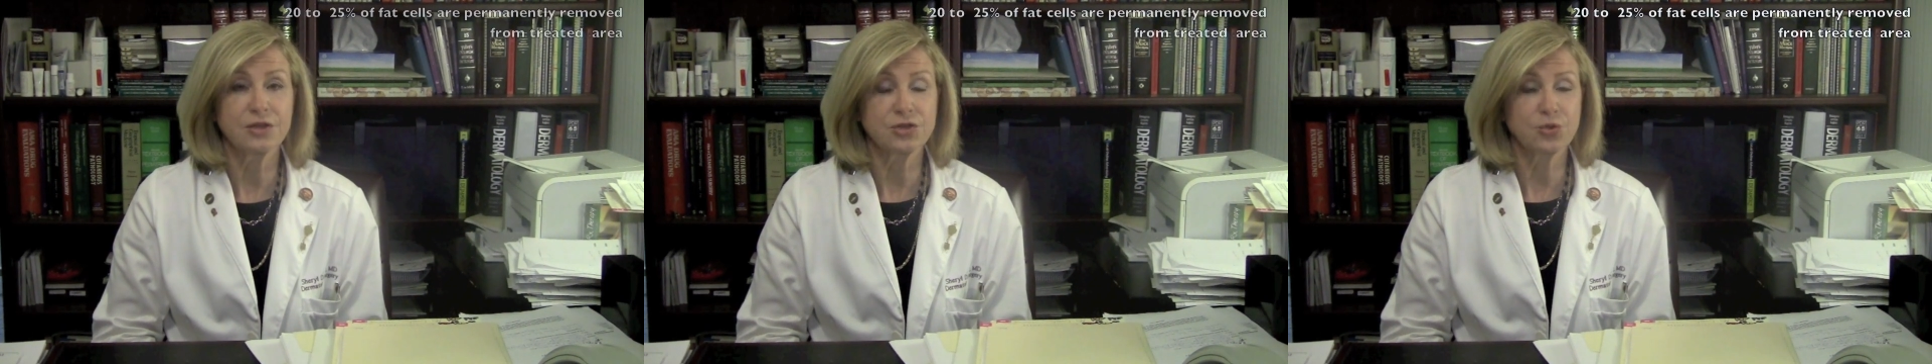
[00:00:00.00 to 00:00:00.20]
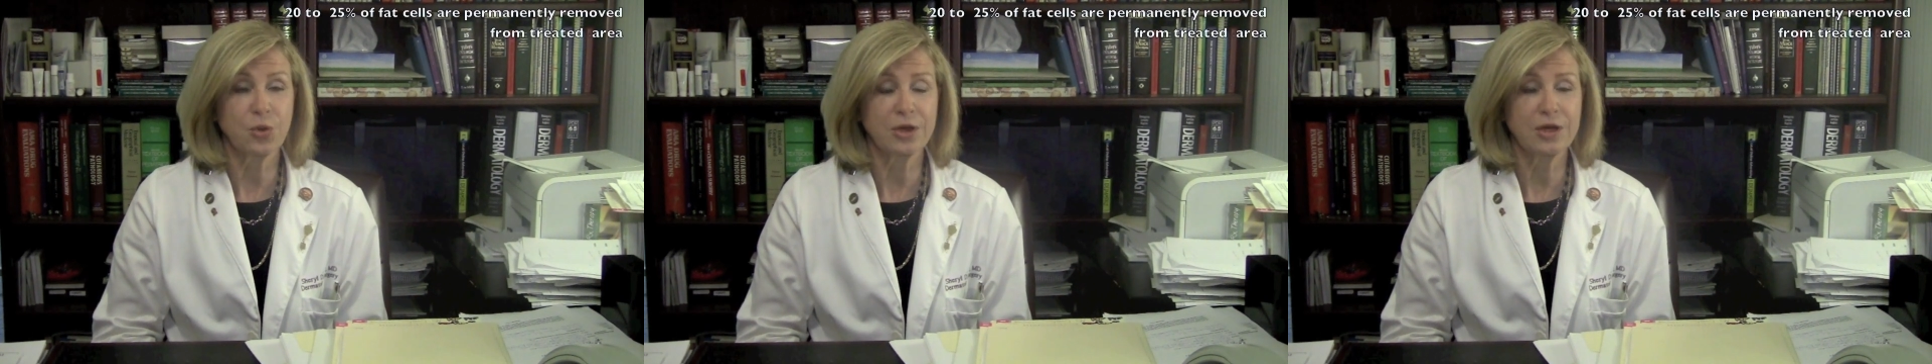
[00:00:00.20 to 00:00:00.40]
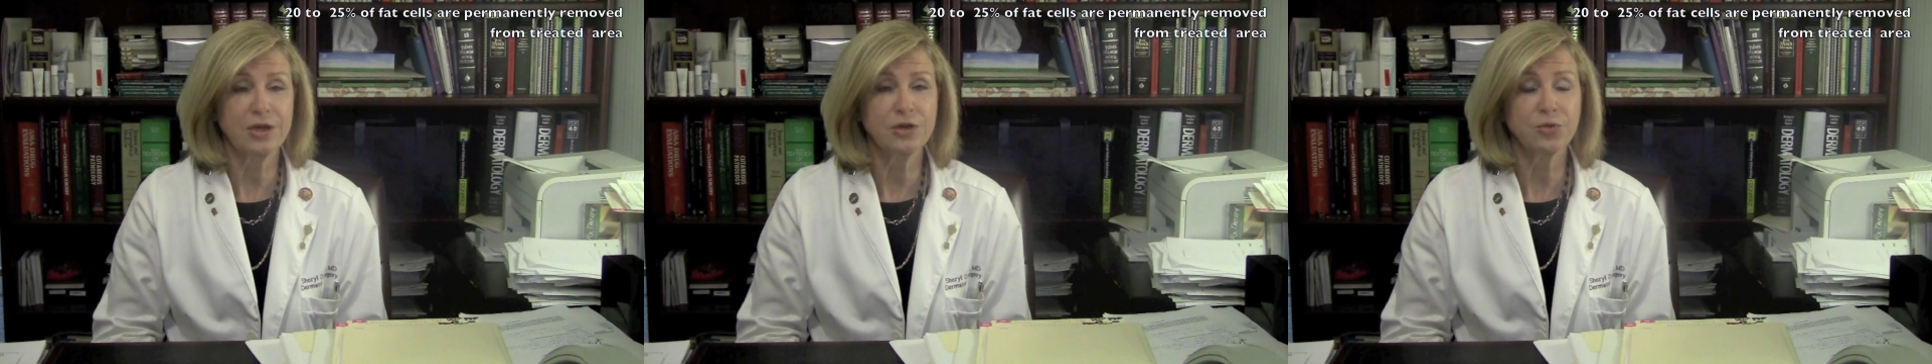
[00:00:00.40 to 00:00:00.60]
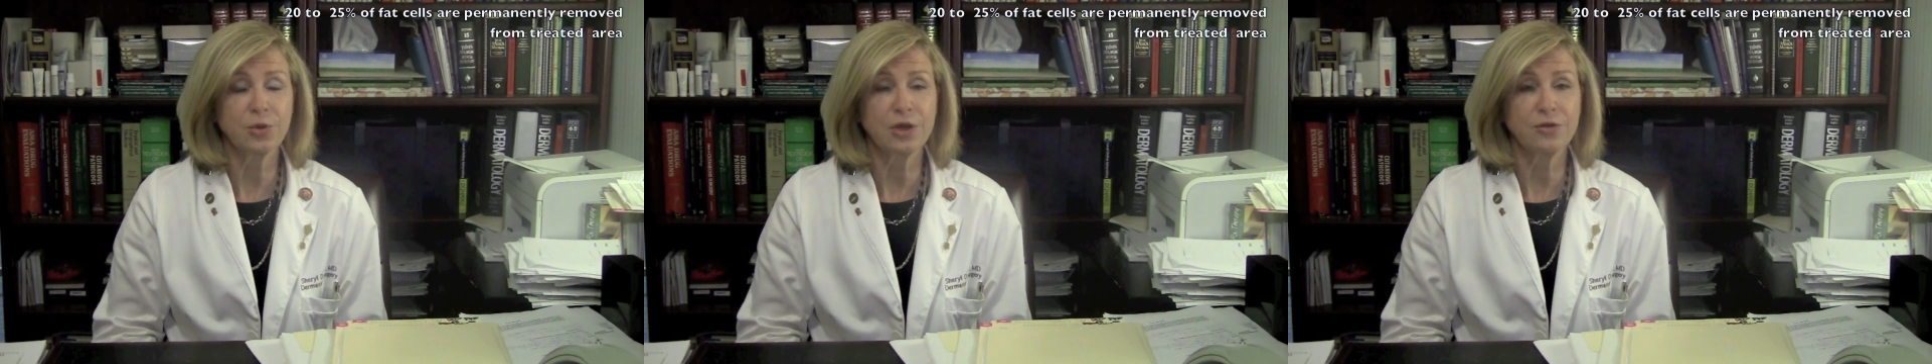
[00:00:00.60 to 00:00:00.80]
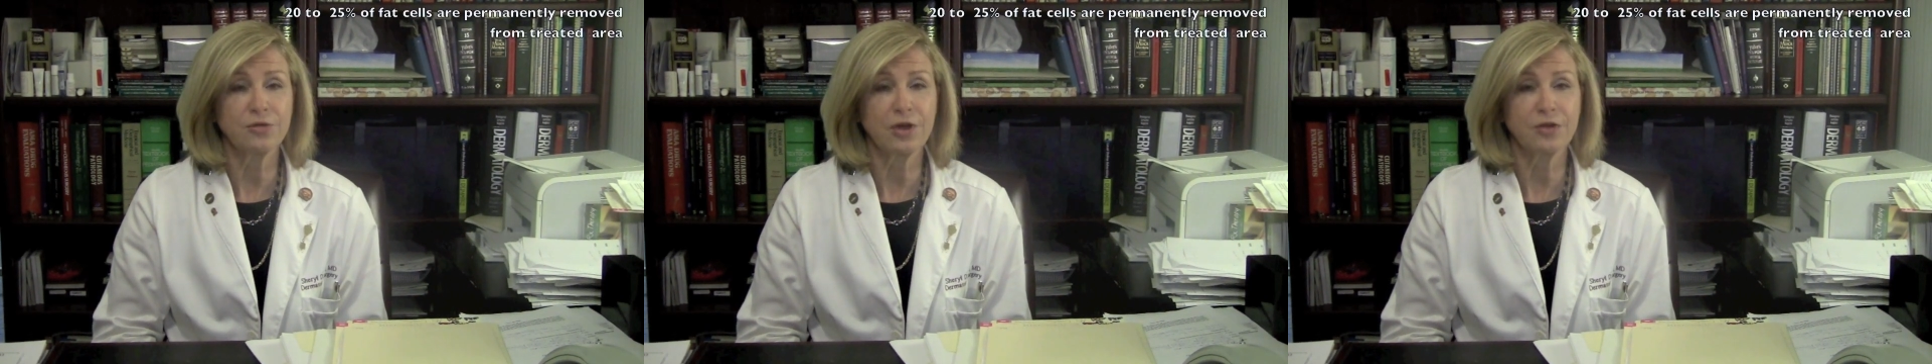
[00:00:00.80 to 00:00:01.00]
the 20 to
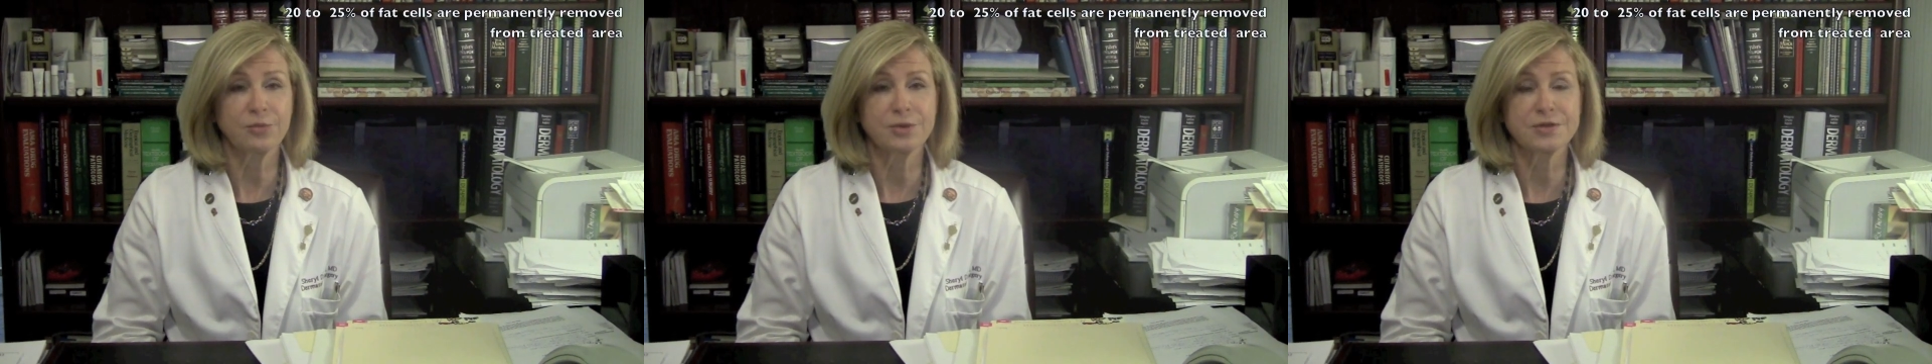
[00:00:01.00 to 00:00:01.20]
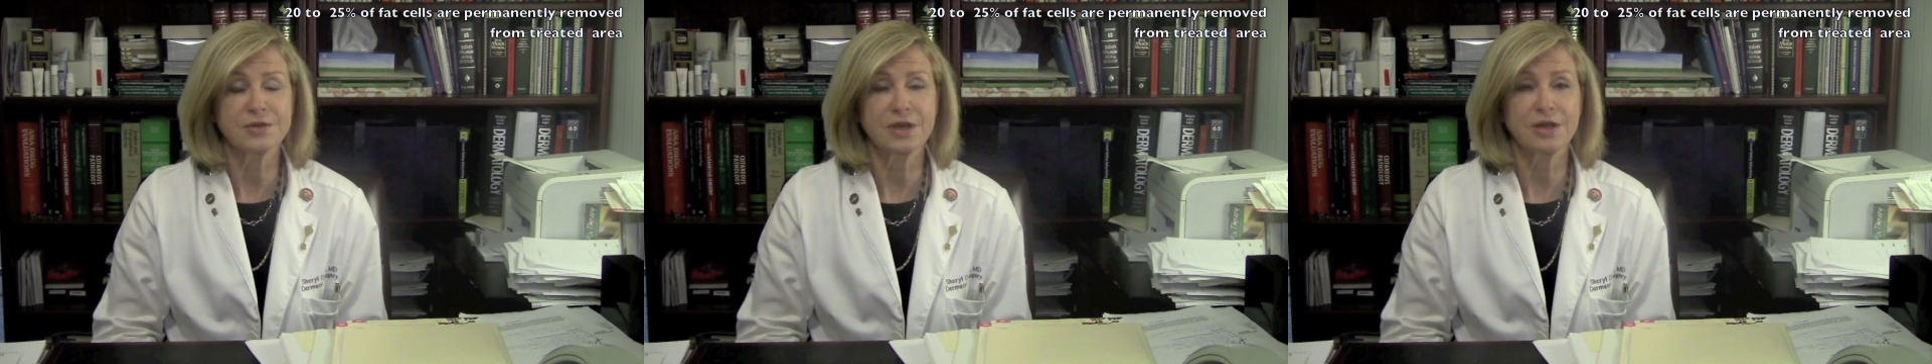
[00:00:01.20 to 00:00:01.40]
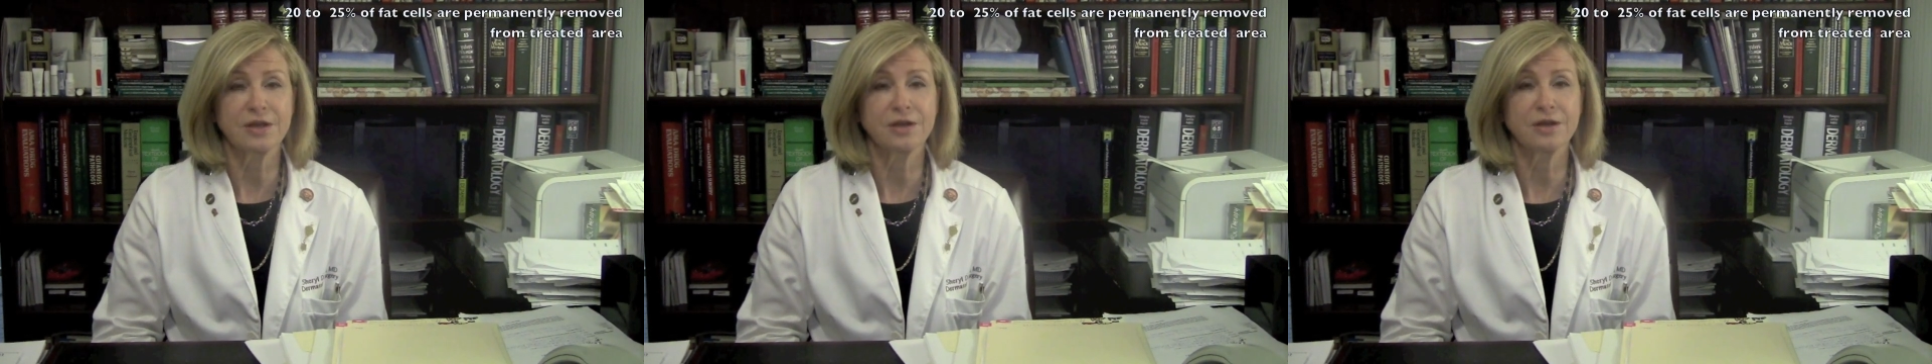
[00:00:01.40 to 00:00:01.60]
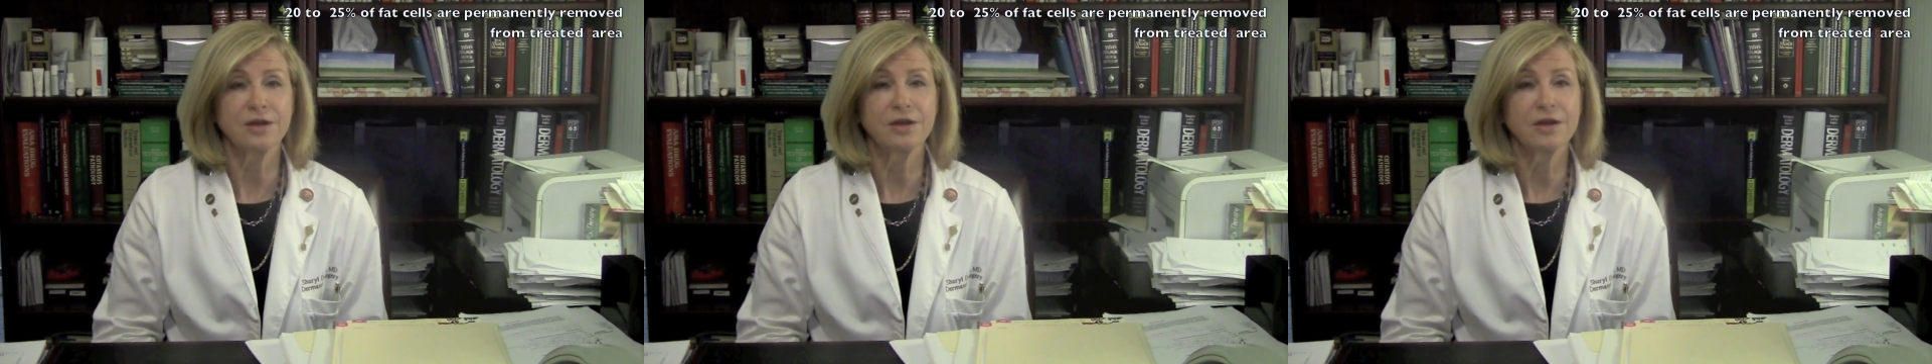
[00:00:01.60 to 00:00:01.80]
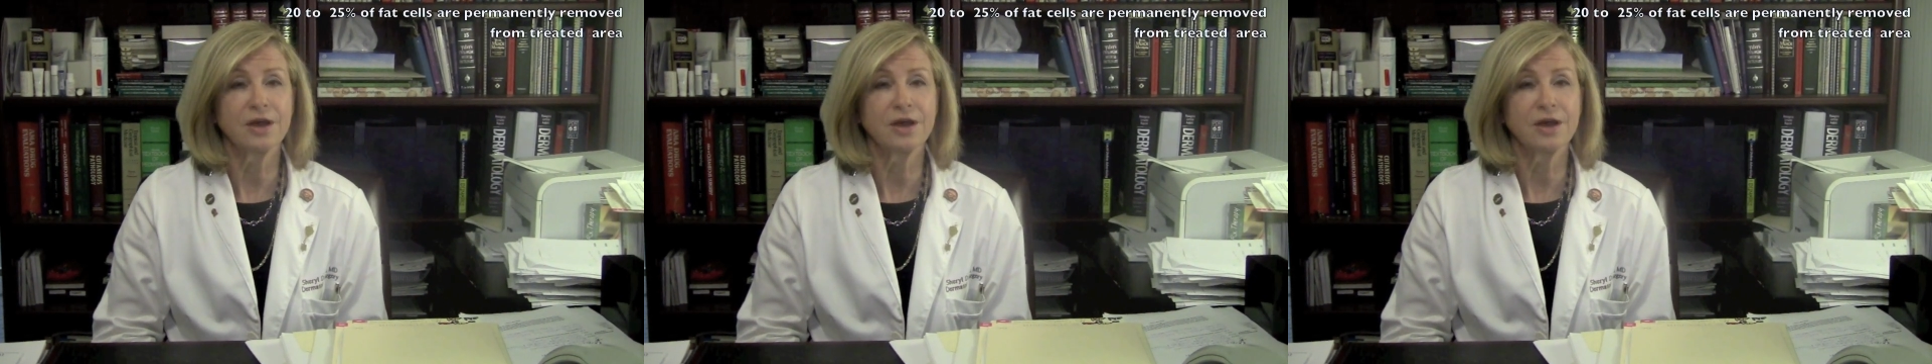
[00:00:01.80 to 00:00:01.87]
25%